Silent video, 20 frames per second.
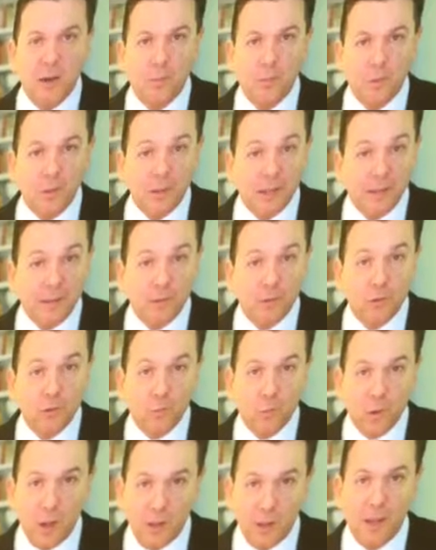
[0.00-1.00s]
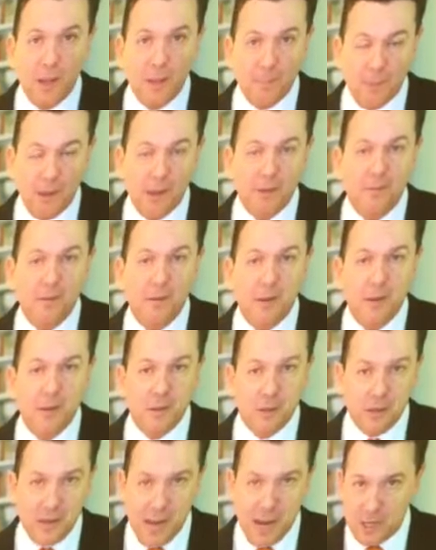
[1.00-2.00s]
with levels well above
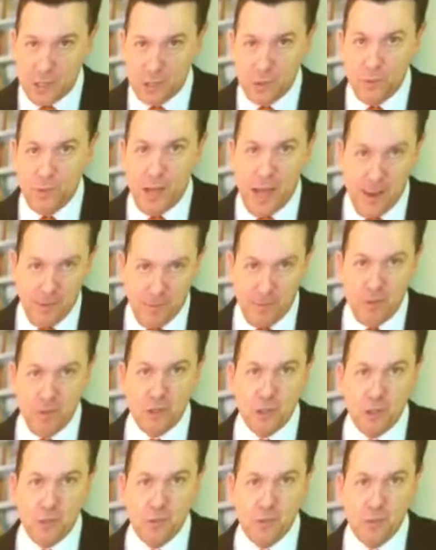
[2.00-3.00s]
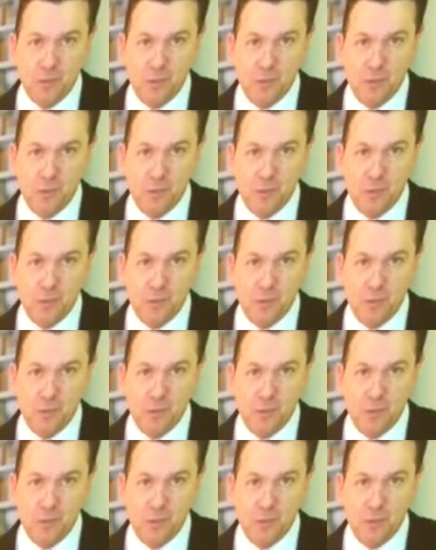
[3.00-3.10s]
the national average.